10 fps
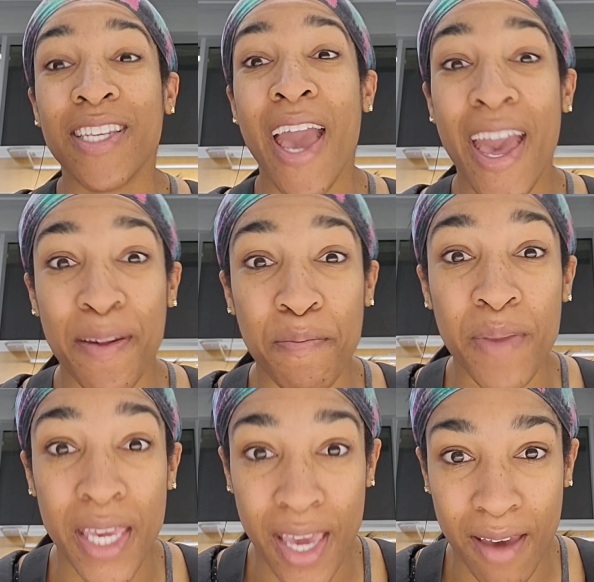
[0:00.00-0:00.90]
10
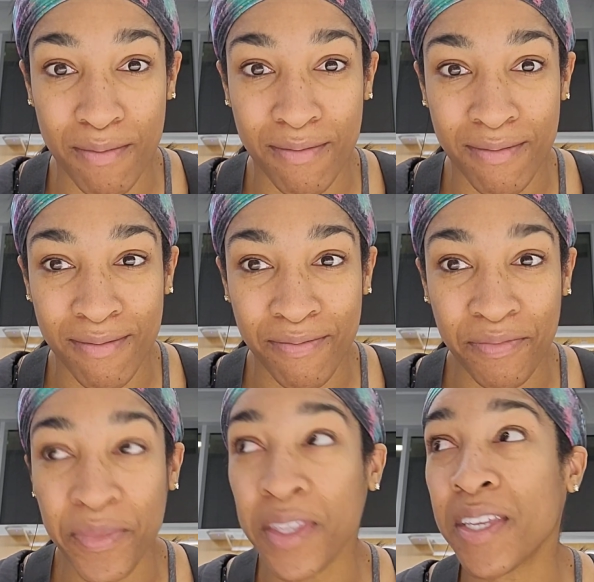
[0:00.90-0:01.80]
p.m.
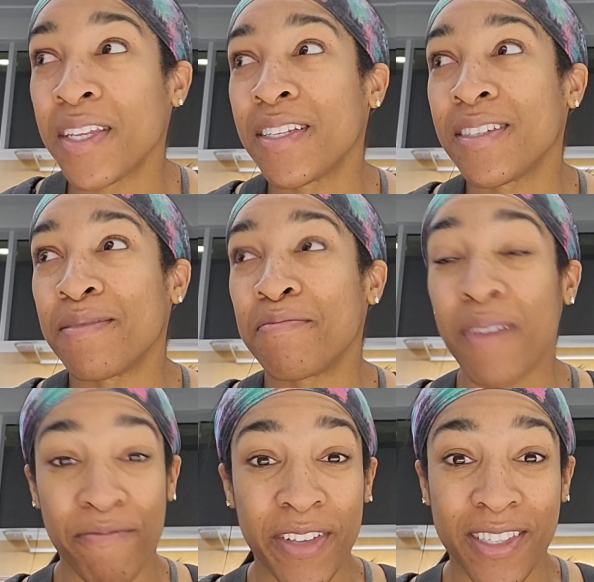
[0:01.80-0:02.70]

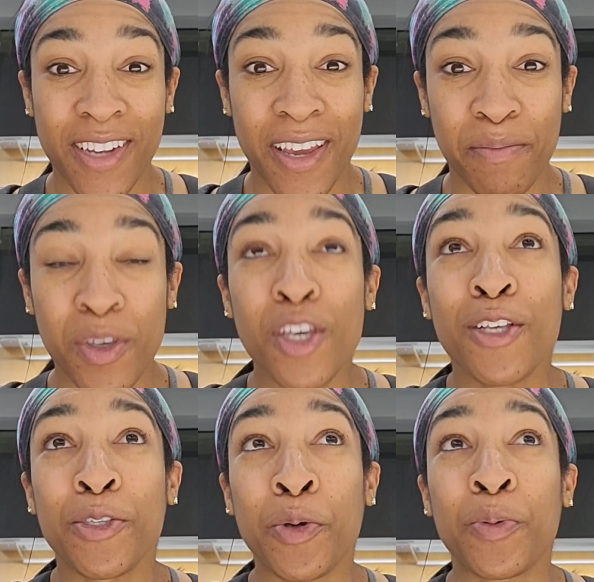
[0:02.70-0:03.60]
Memphis time.
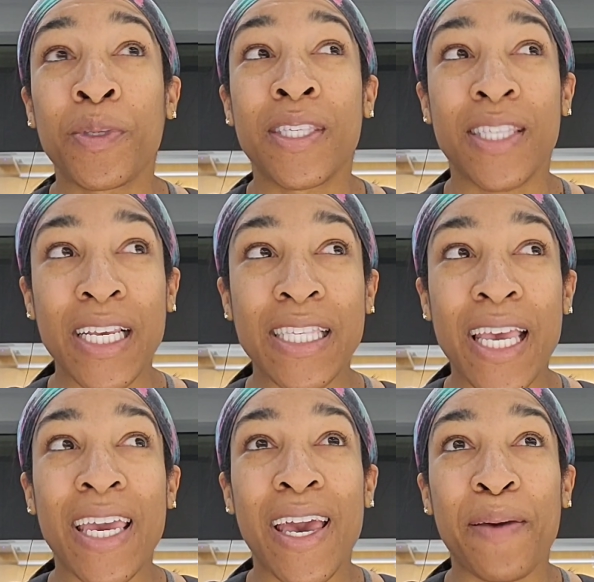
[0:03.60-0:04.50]
So 6
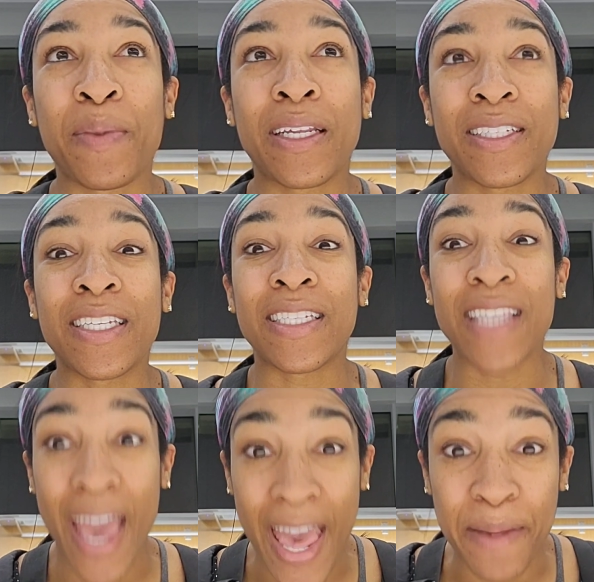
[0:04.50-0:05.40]
a.m. to
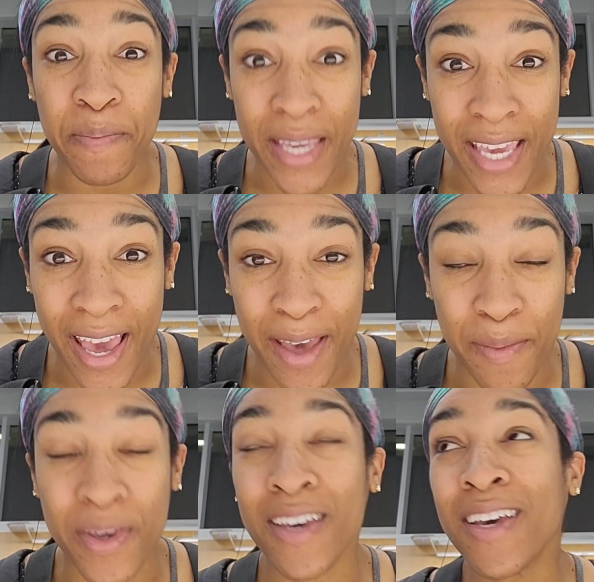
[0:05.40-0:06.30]
10 p.m.
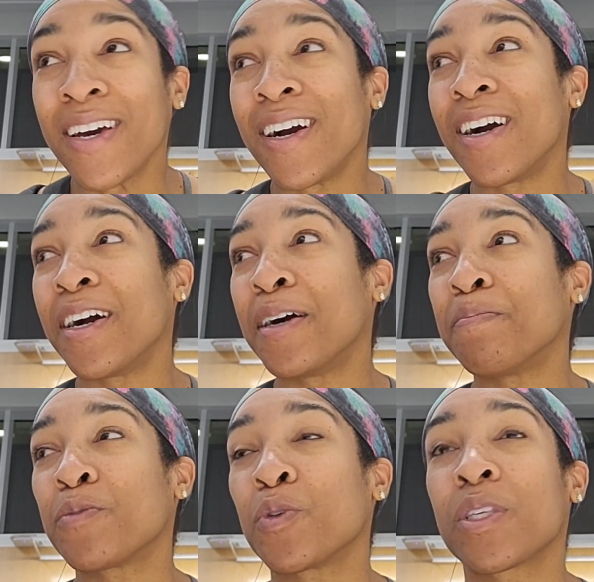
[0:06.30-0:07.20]

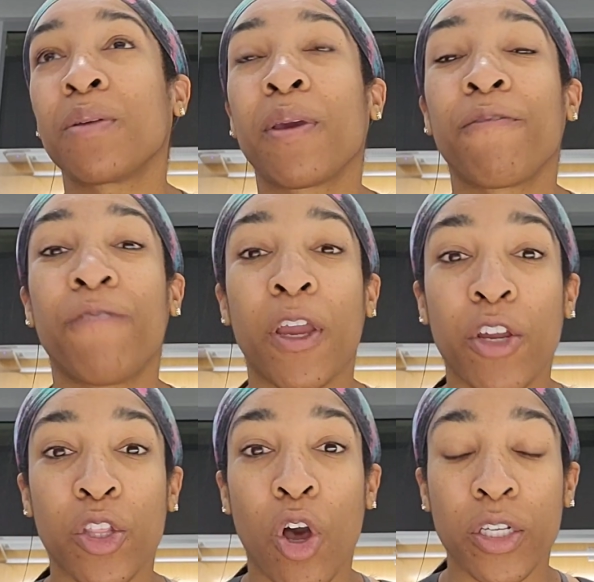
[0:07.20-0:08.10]
So it's going to be a
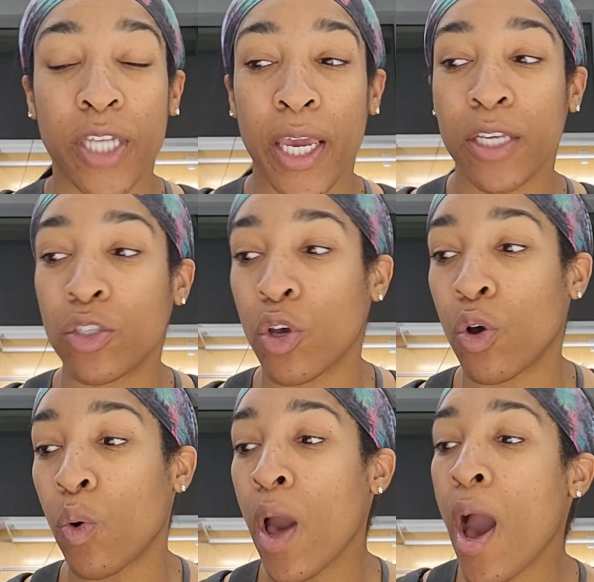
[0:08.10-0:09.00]
very long day.
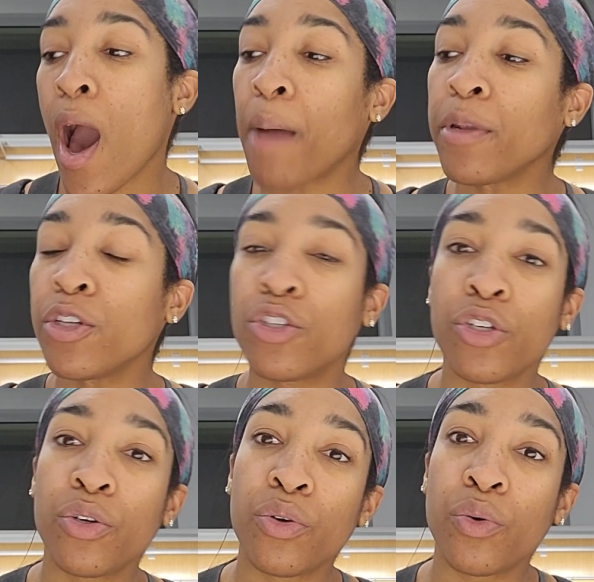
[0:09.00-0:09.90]
So I'm going to
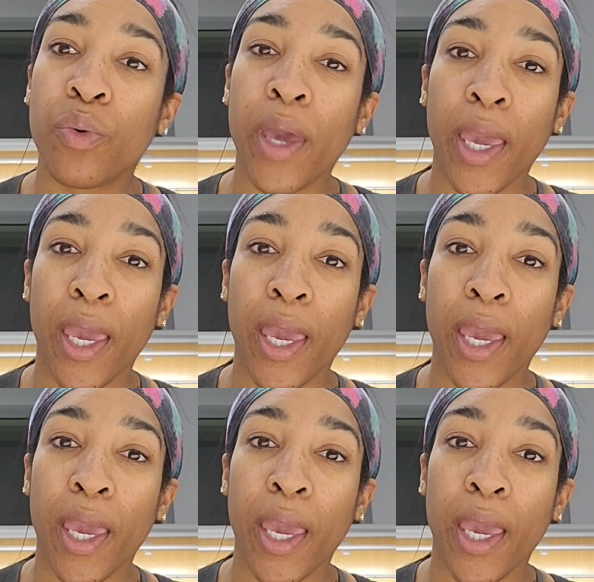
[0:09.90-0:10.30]
do